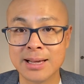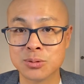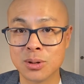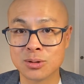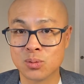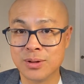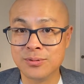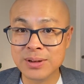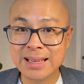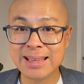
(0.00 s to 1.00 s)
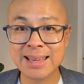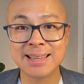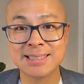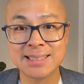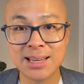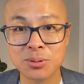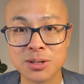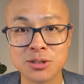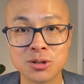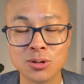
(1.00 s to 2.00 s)
as well as revealing the
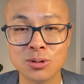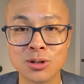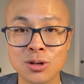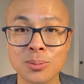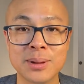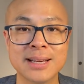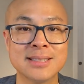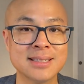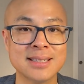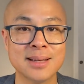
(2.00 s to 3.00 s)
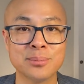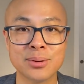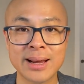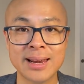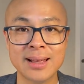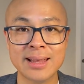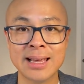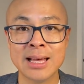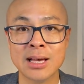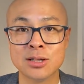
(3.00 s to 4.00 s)
secrets to neuroplasticity and brain healing